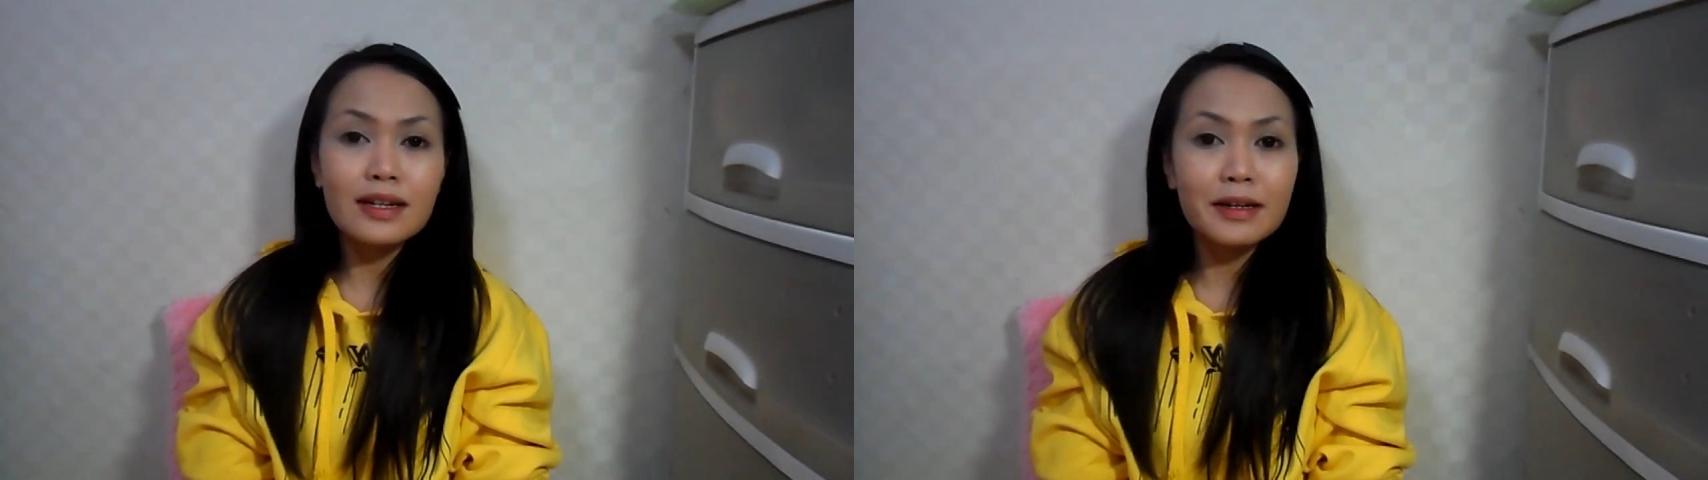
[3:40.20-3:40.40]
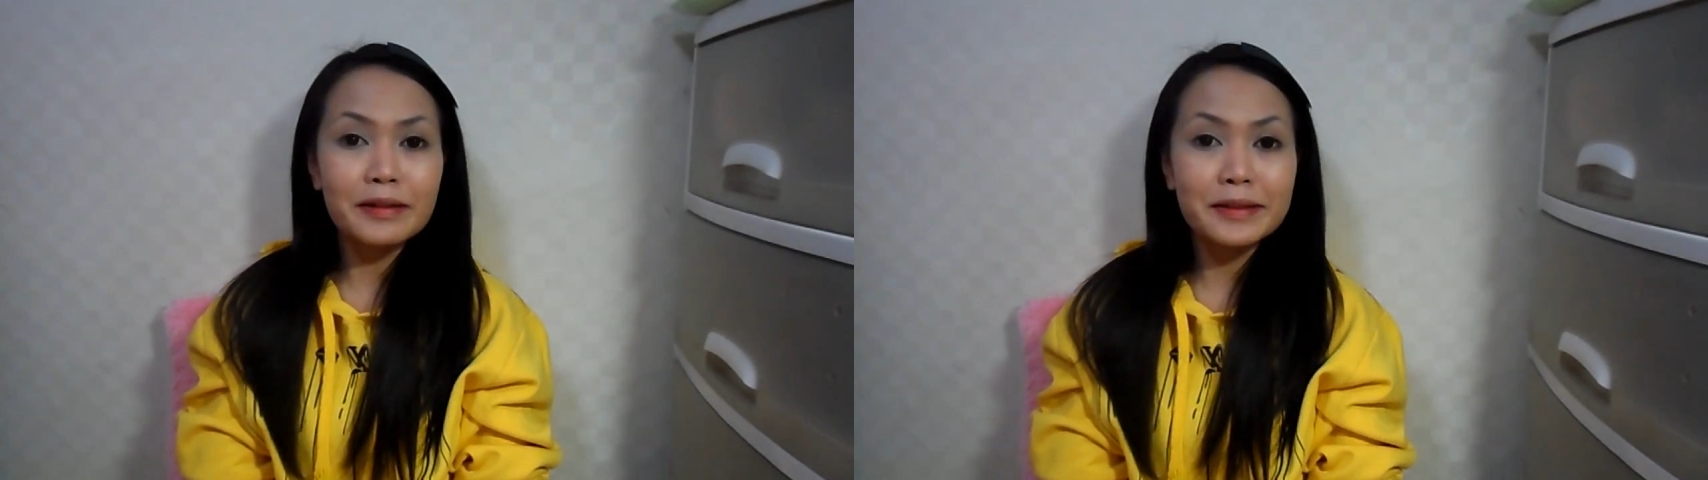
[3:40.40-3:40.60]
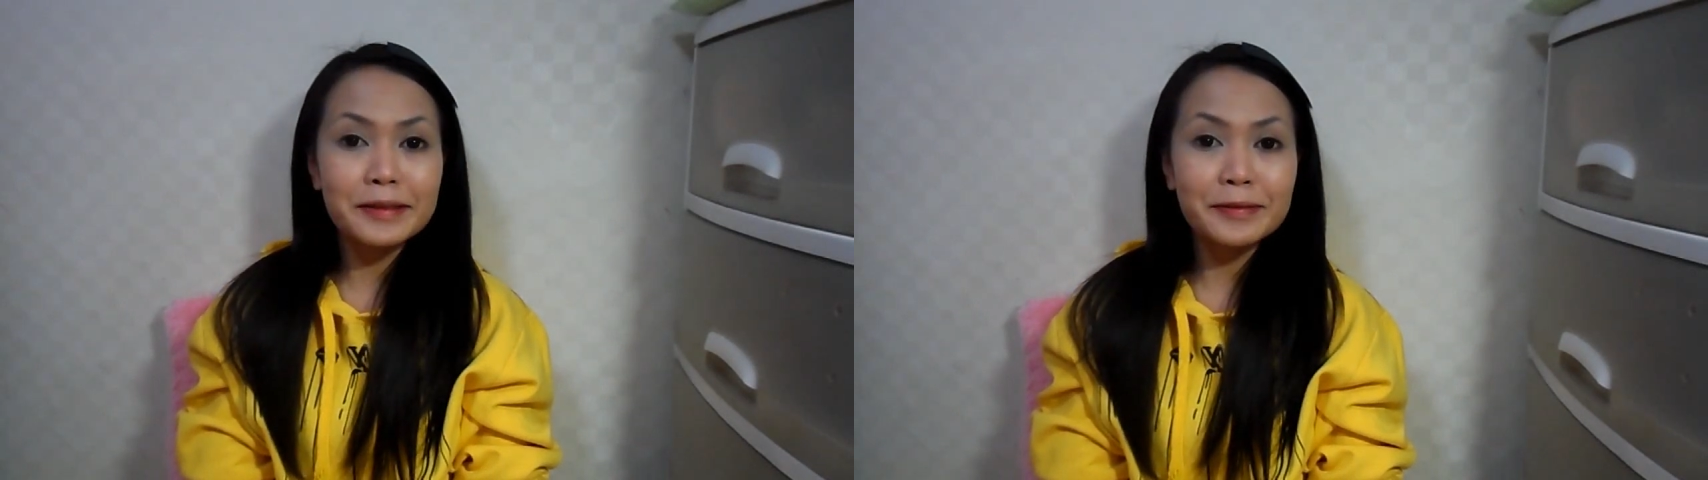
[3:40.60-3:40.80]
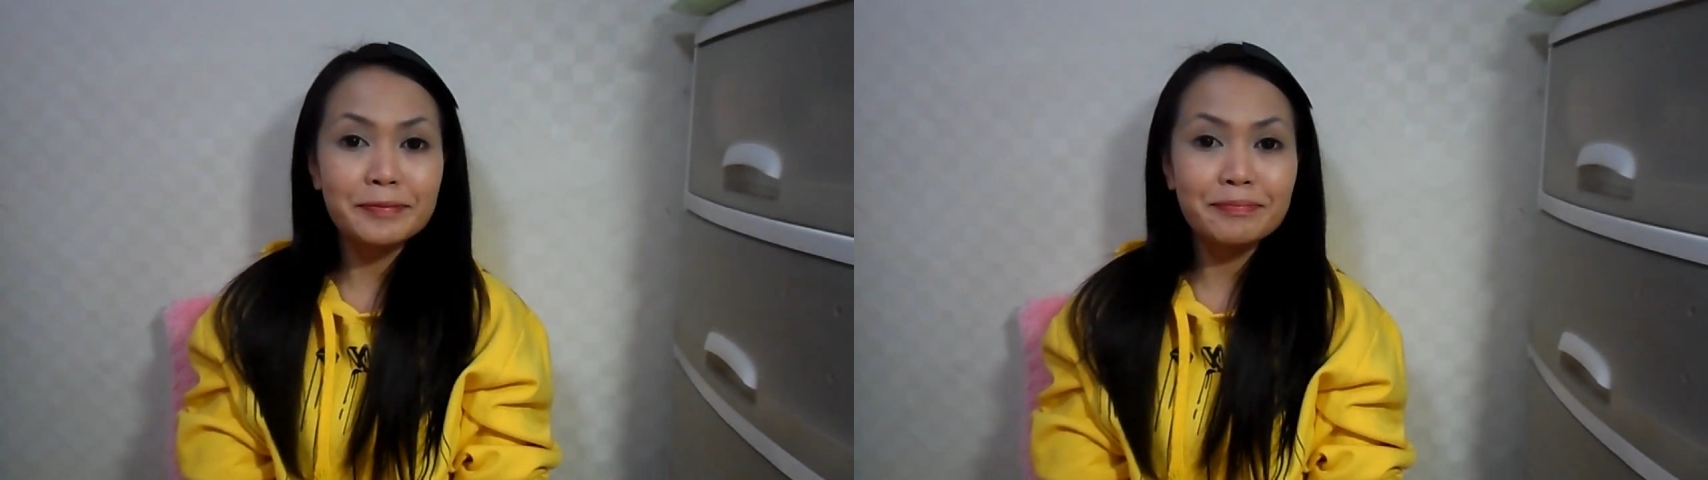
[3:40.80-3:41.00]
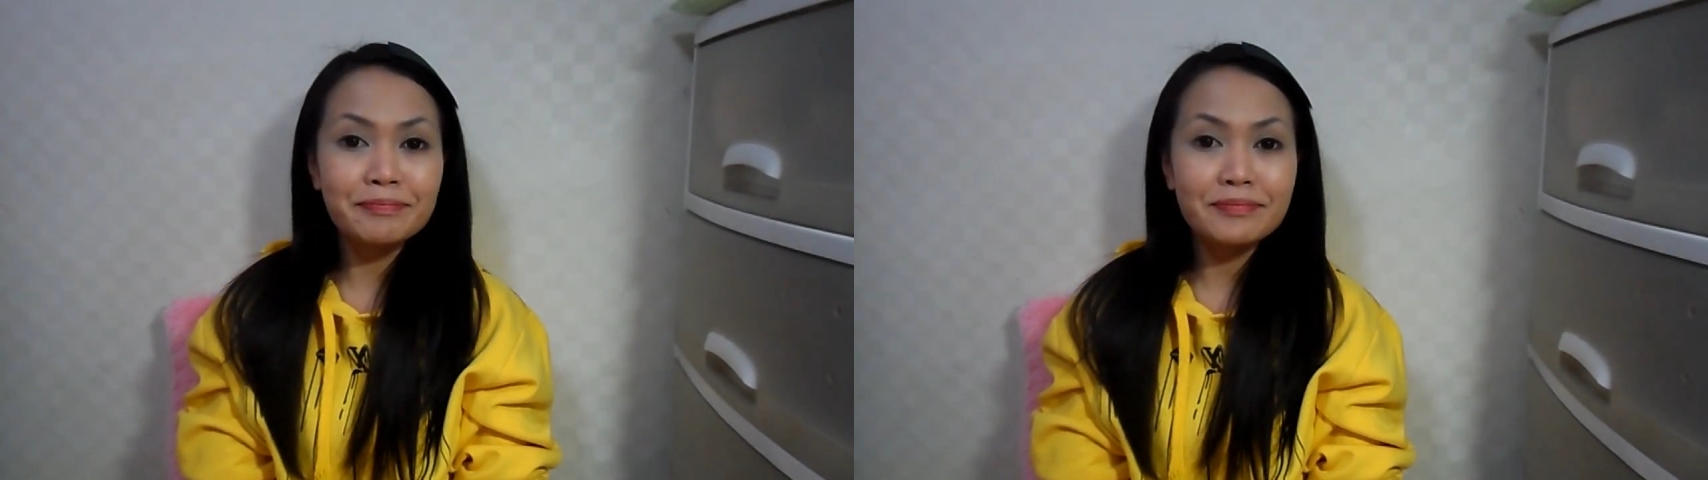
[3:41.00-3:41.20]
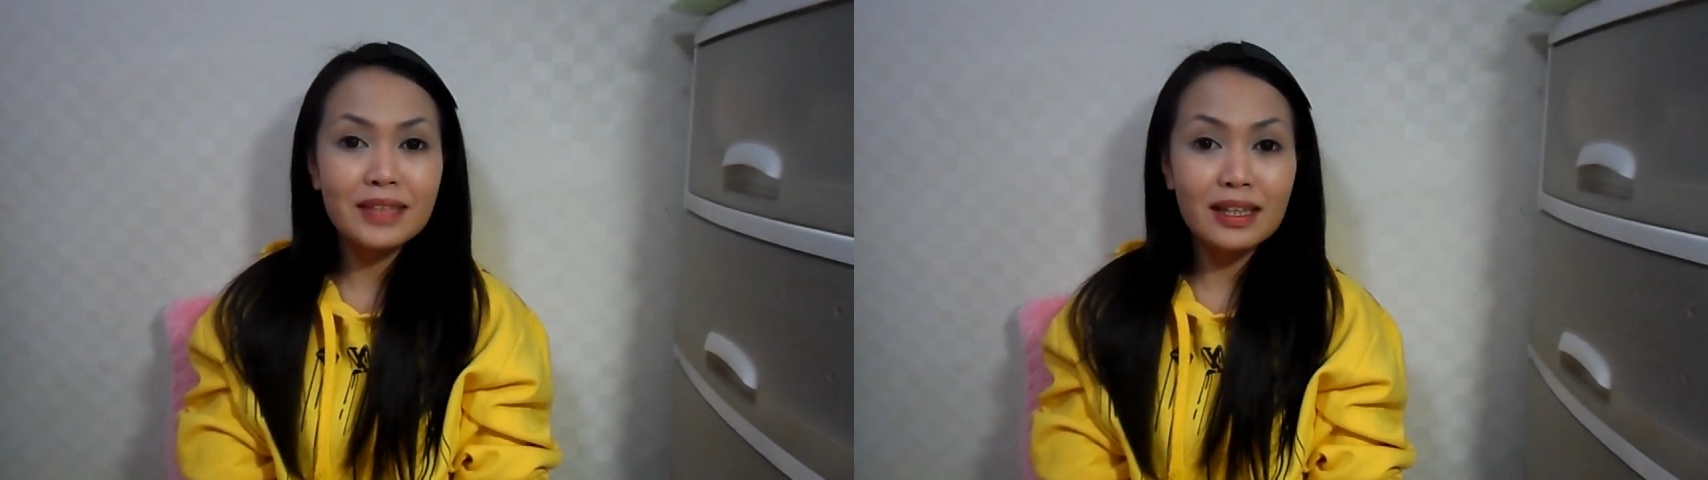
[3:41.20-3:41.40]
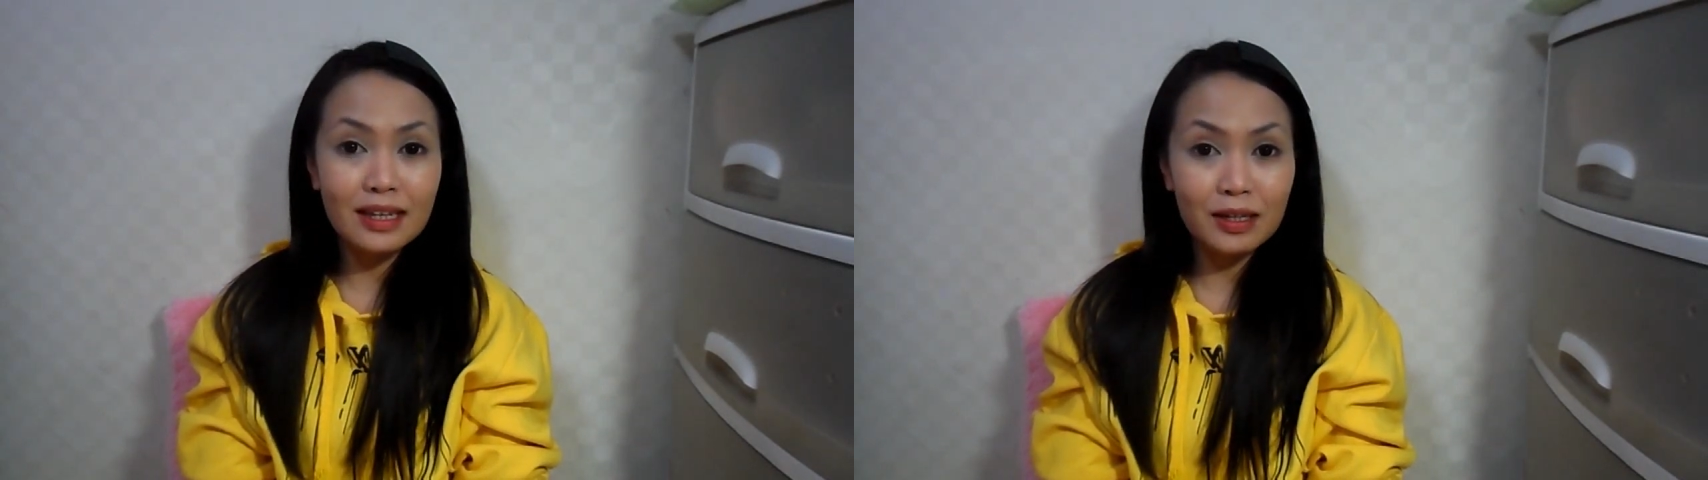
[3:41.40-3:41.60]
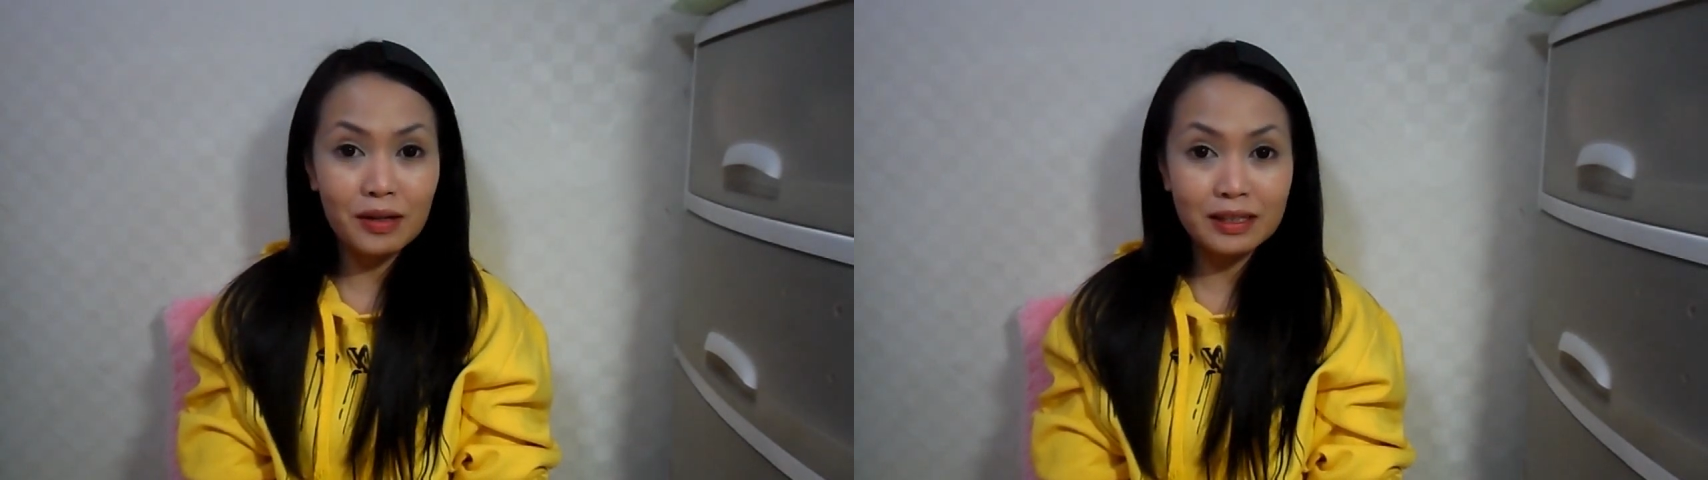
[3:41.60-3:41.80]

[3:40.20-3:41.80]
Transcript: yeah, thank